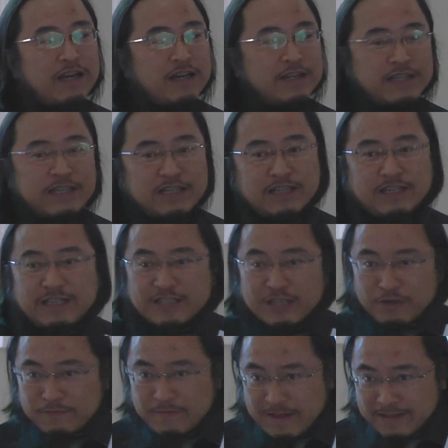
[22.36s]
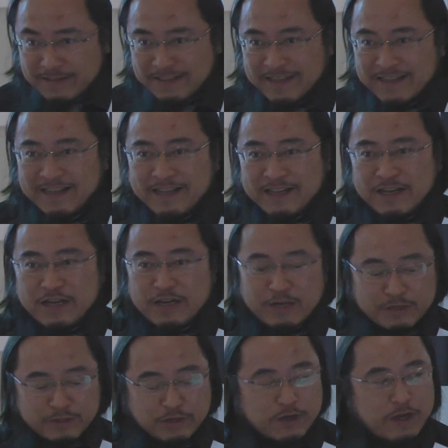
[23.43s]
Li Xiaofan,
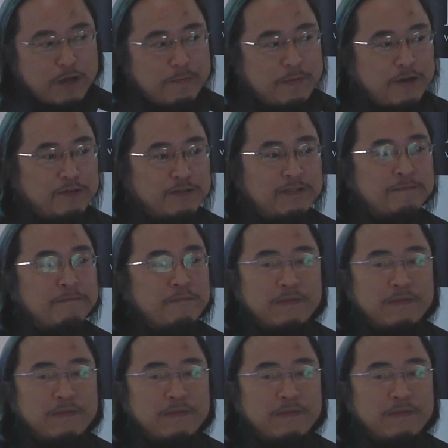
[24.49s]
talking about